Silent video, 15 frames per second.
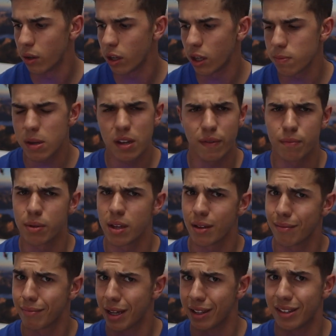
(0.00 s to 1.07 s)
It might even be
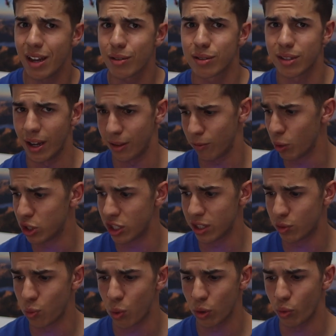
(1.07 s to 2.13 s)
a downside, which
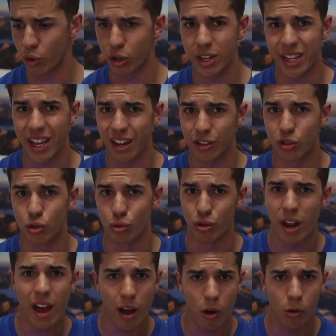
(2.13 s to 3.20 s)
is what we're going to get into
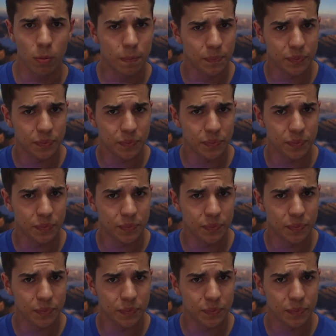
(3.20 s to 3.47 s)
now.